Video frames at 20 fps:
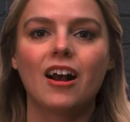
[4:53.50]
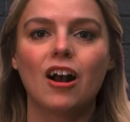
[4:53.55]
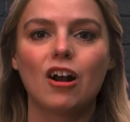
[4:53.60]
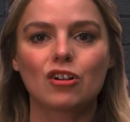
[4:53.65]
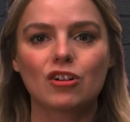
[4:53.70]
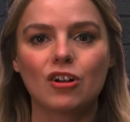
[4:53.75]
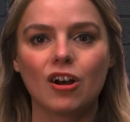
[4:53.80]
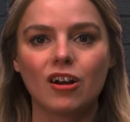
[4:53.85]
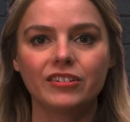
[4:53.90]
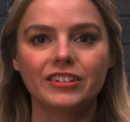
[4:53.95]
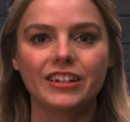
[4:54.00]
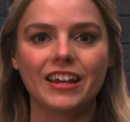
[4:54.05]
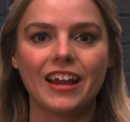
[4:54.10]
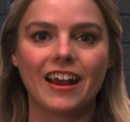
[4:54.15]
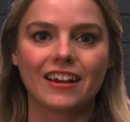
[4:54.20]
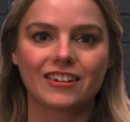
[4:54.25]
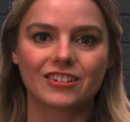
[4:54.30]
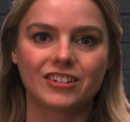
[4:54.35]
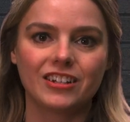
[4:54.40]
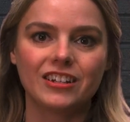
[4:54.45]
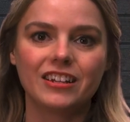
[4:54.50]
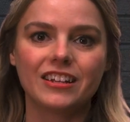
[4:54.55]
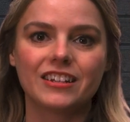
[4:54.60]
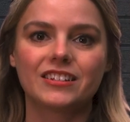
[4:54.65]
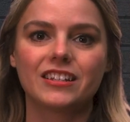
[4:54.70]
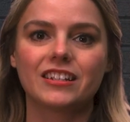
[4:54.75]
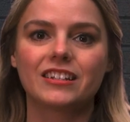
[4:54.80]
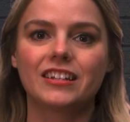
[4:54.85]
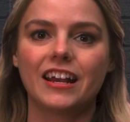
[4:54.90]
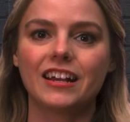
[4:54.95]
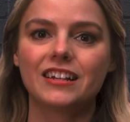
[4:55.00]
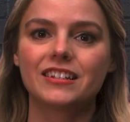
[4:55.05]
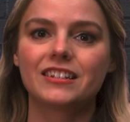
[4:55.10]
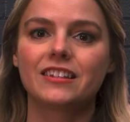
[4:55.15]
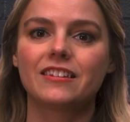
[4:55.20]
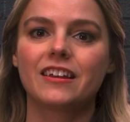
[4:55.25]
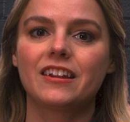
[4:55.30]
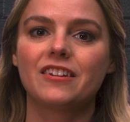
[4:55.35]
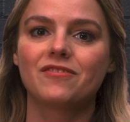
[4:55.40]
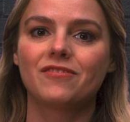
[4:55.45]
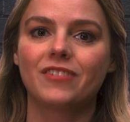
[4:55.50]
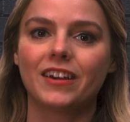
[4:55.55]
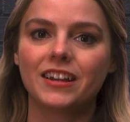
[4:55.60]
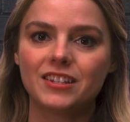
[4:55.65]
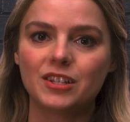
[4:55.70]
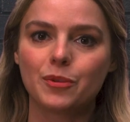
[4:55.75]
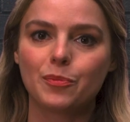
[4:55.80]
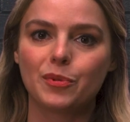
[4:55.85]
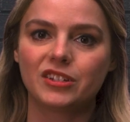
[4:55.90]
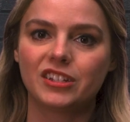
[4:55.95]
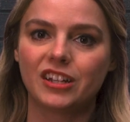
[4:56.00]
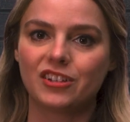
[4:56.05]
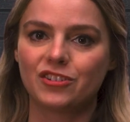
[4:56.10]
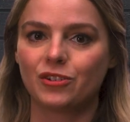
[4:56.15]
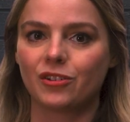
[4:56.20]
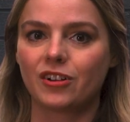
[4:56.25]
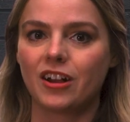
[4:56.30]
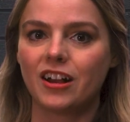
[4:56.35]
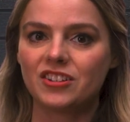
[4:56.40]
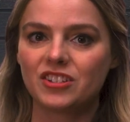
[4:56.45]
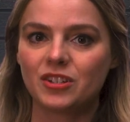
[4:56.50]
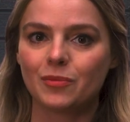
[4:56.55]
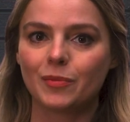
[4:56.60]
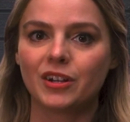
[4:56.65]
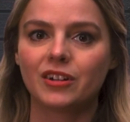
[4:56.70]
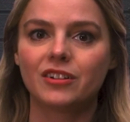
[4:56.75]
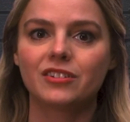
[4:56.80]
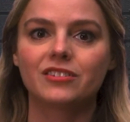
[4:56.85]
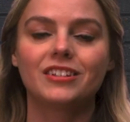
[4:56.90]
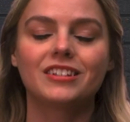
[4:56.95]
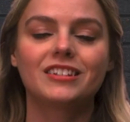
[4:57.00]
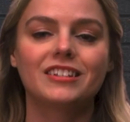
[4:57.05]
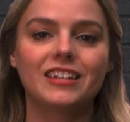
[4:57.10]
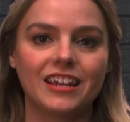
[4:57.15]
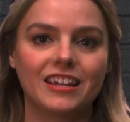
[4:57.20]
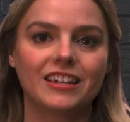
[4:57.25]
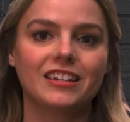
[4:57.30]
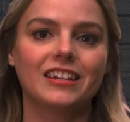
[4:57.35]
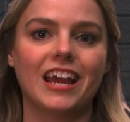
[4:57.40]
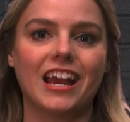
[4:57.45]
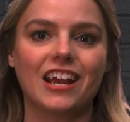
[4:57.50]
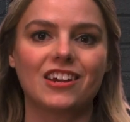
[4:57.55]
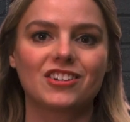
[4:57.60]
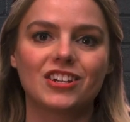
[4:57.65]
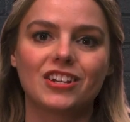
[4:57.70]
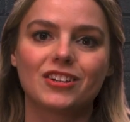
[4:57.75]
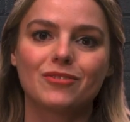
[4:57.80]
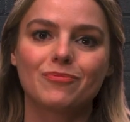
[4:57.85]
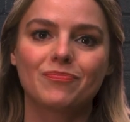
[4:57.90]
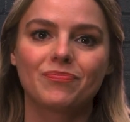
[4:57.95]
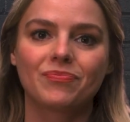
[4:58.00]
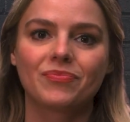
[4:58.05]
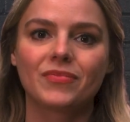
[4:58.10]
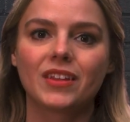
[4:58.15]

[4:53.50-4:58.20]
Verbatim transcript: A call to action is the text that invites a potential customer to take an action.